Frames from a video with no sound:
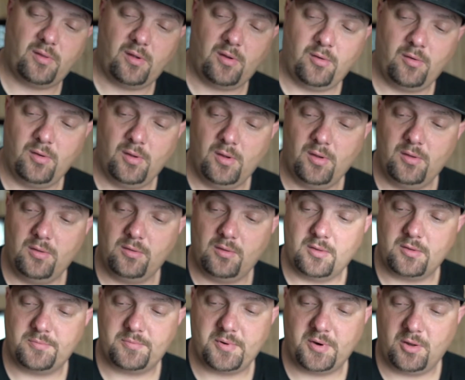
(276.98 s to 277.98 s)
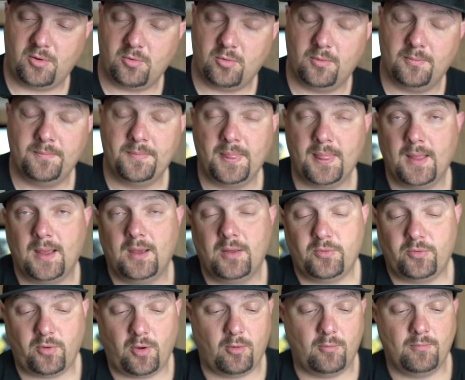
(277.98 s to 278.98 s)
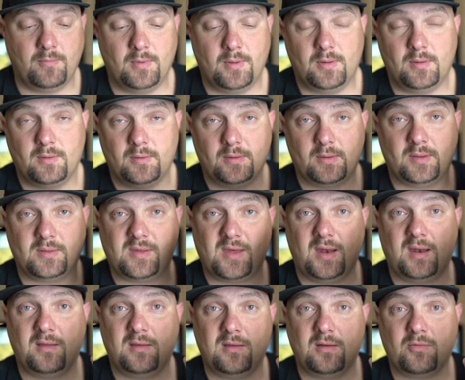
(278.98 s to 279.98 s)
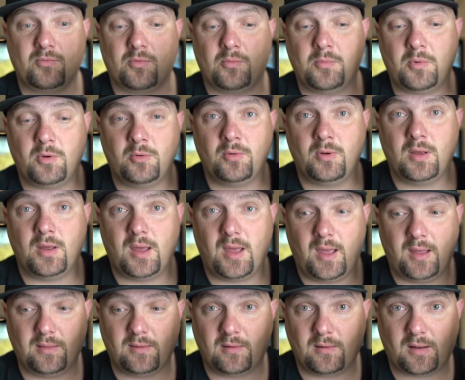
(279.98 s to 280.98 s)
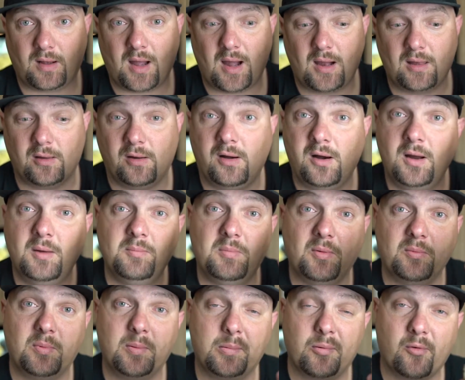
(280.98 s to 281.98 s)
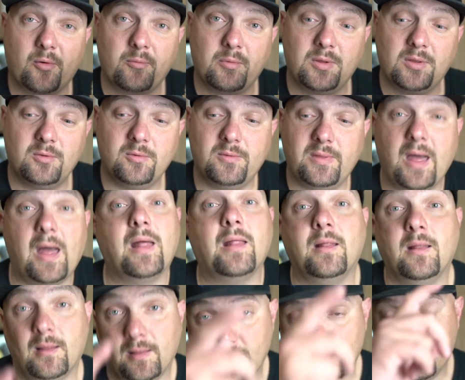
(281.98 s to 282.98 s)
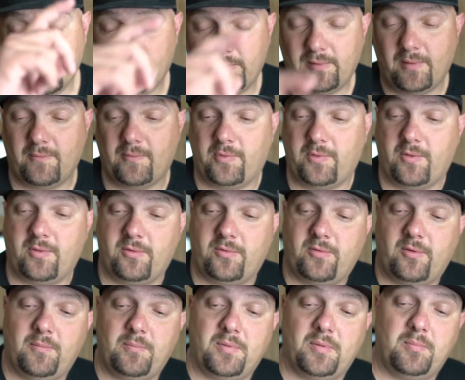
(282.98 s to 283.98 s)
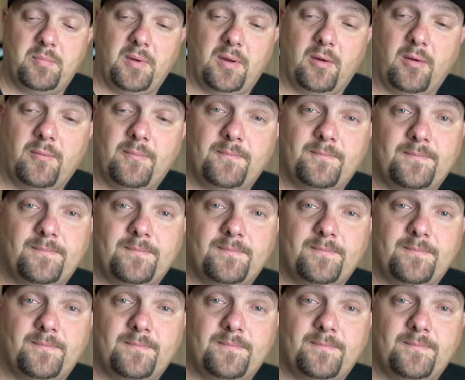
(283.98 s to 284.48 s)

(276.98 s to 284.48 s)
there. That's pretty cool. So let's get into the remote and the collar. But before we do that, let's have another sip of beer.